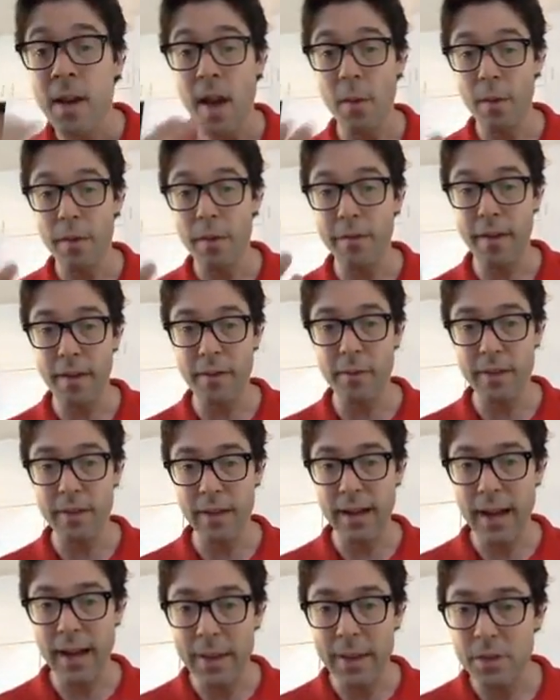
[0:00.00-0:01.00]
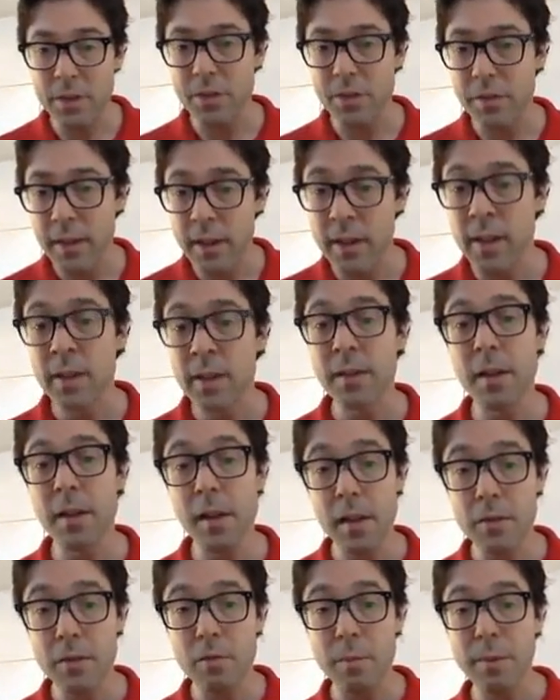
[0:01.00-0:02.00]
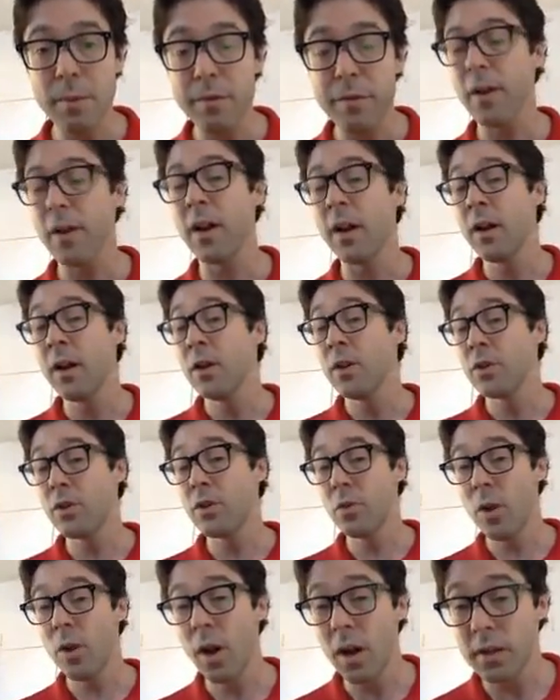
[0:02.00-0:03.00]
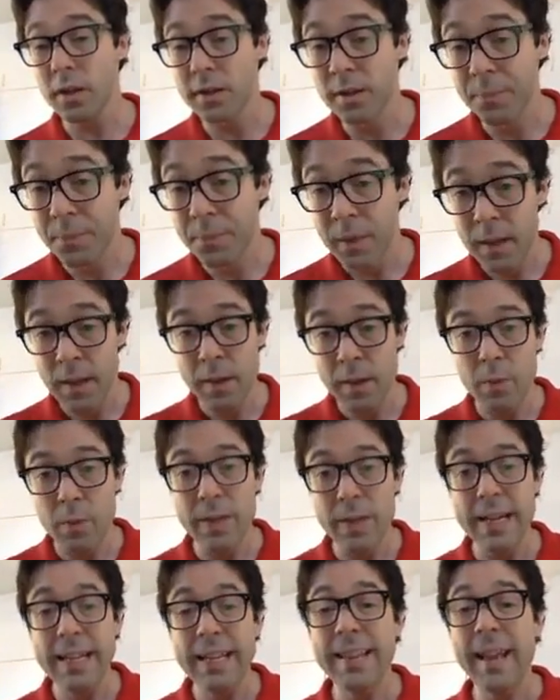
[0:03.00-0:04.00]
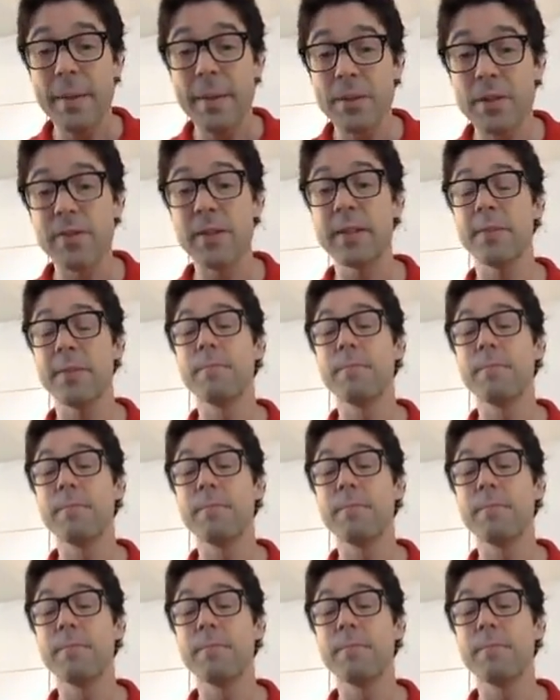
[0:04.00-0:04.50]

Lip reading: and we found that with an atmosphere the Earth would be far too hot. We needed the atmosphere to